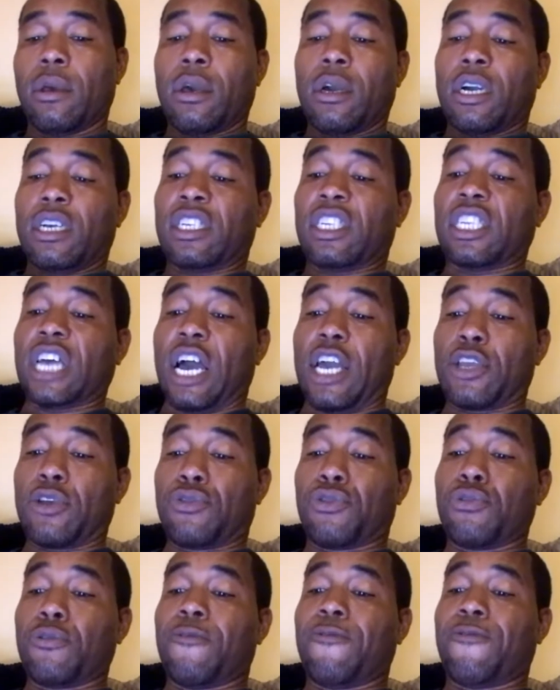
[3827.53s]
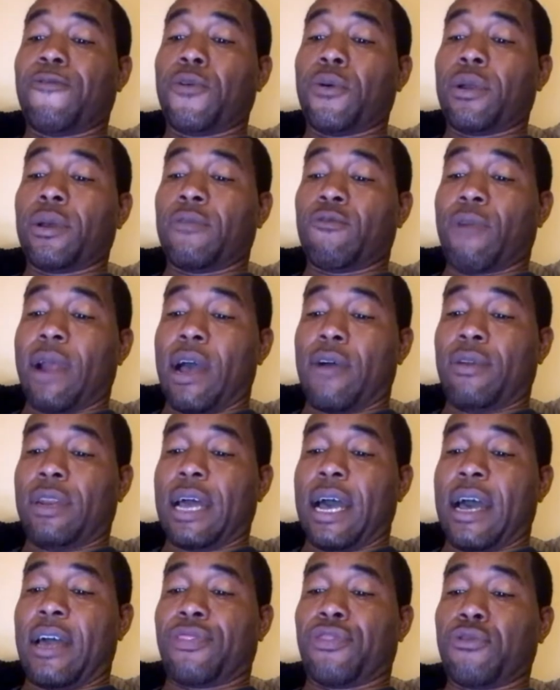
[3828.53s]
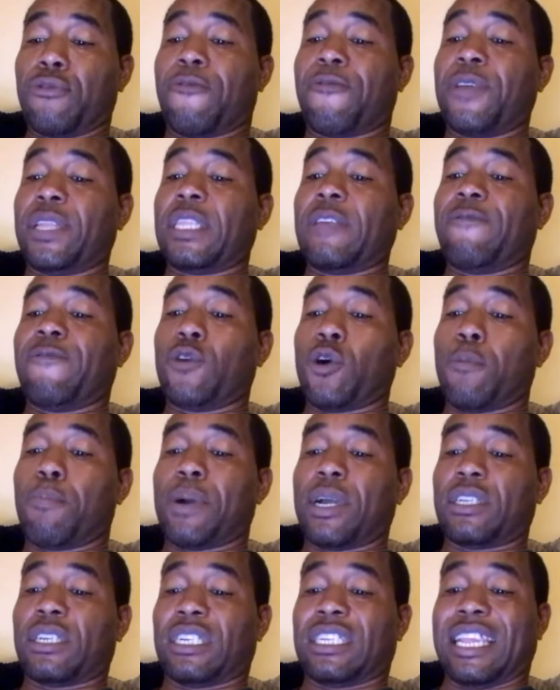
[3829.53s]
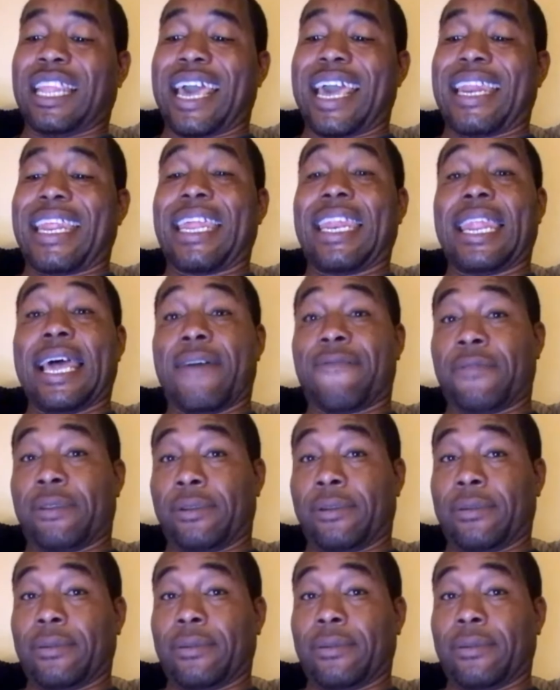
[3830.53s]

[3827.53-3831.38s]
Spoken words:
Castano threw round 9, threw 54 punches, land 11.